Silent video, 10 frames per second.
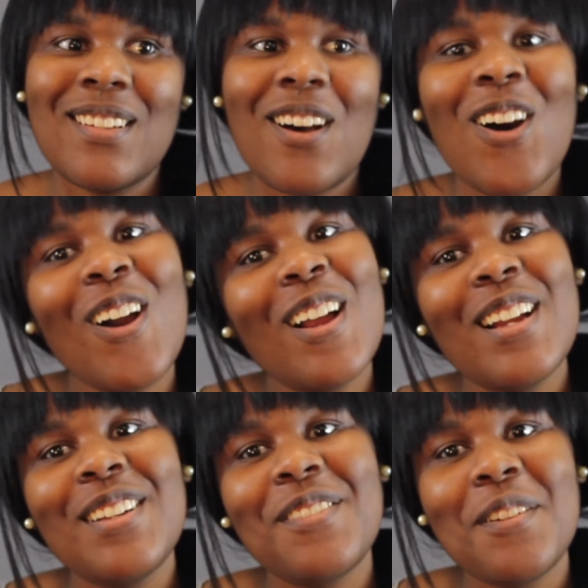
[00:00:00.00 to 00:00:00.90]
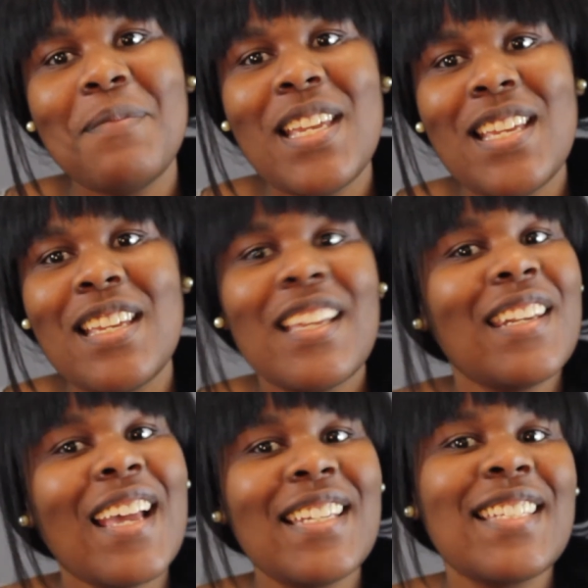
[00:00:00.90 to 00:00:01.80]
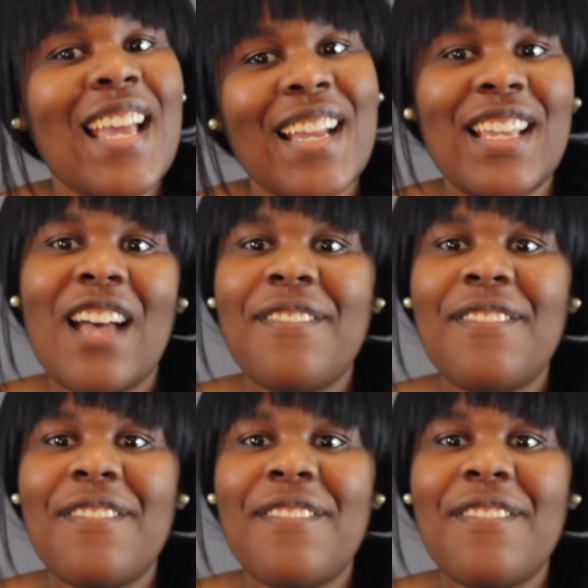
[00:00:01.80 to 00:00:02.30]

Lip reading: hard for me. Not to say I